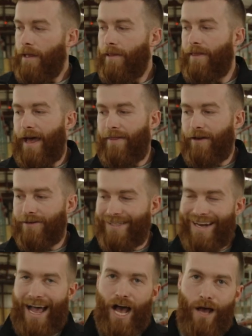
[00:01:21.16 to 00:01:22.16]
that
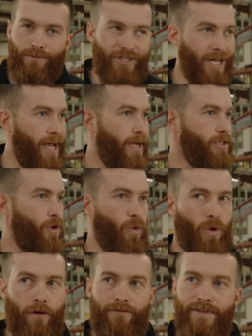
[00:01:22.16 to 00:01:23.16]
there's an object
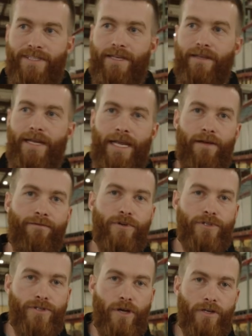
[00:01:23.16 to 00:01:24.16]
or facility
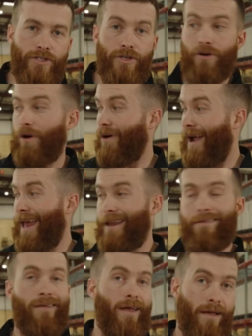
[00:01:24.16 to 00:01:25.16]
infrastructure or
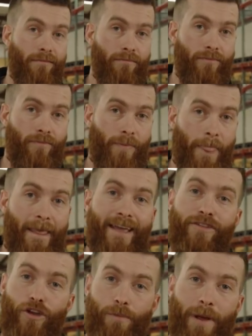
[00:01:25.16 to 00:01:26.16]
anything
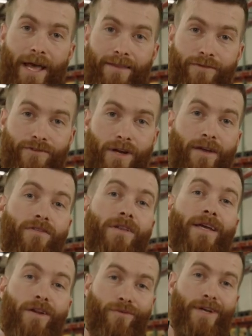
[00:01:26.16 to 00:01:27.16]
in their path of
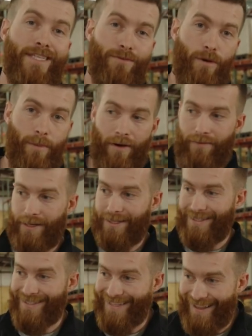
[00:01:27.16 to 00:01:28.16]
travel in a reasonable buffer
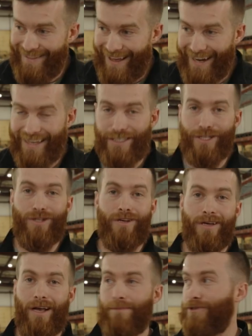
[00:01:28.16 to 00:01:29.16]
distance, and they need to
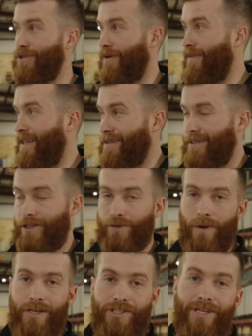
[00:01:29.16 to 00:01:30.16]
look up, survey the
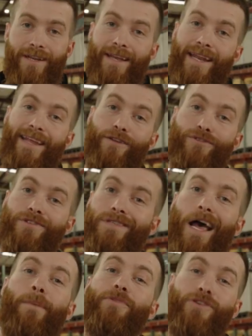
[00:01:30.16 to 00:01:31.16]
situation, and either
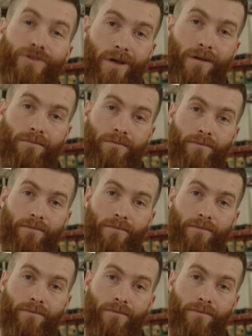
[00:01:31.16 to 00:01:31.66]
stop the truck